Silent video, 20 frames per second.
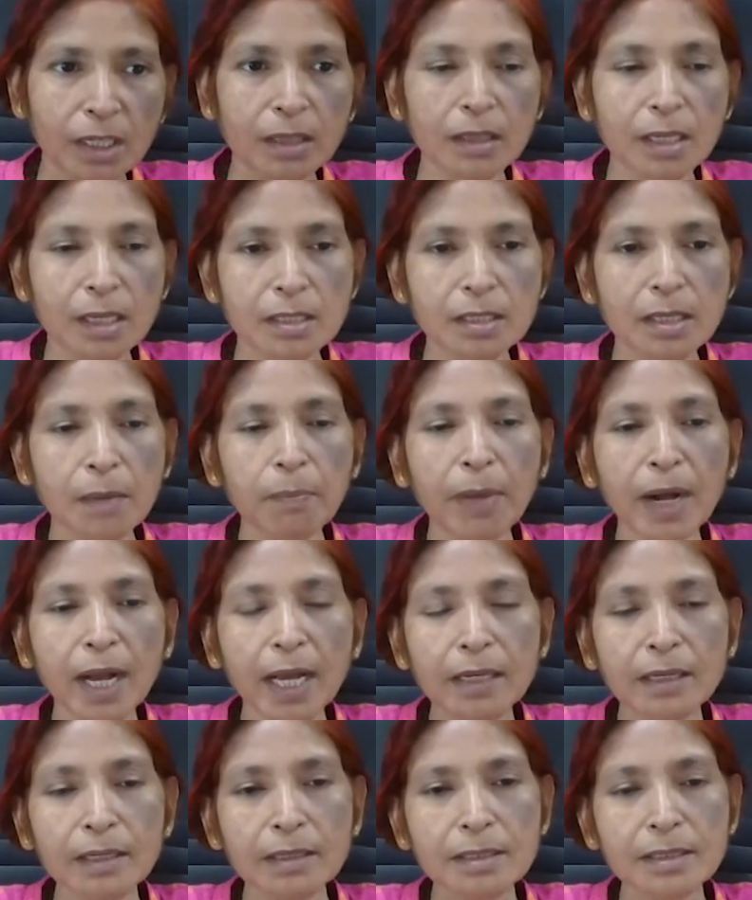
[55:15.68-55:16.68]
Thus, the
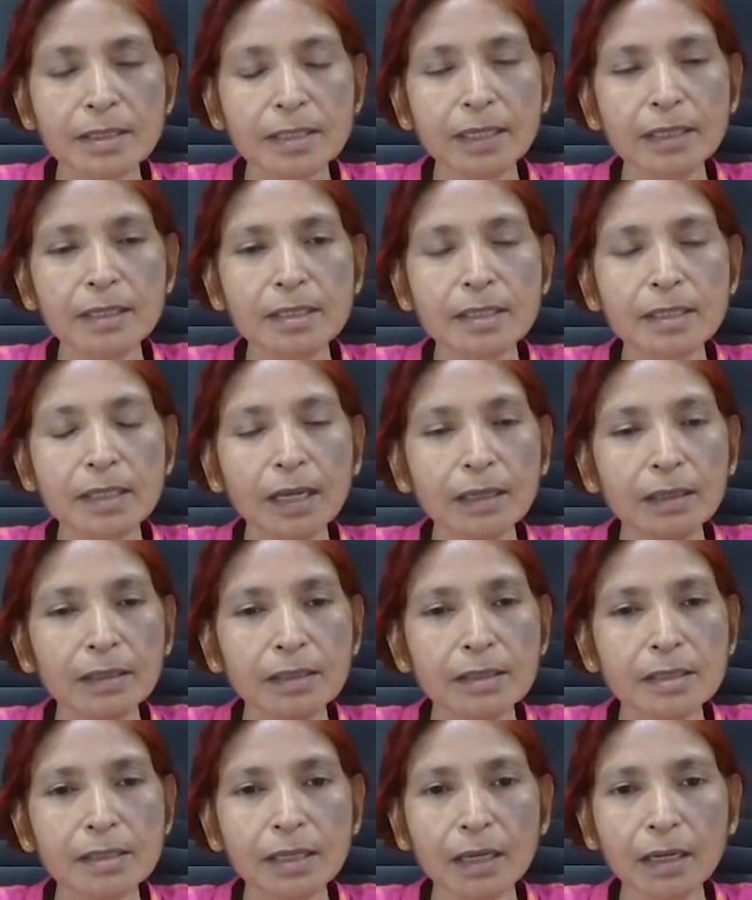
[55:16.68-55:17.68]
buyers and sellers